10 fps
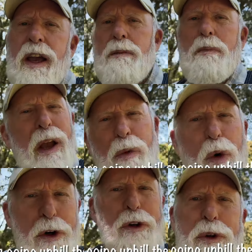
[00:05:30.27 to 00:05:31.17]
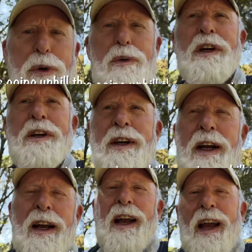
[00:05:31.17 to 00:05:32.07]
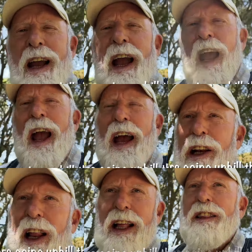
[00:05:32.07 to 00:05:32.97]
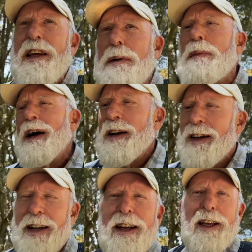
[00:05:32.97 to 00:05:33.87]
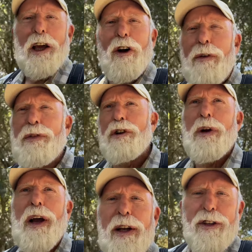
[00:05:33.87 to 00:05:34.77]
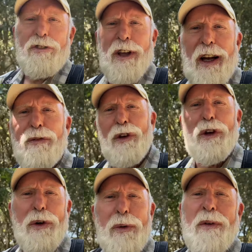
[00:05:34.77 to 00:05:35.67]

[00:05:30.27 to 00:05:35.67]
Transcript: Be rude and let them get off the trail instead of you.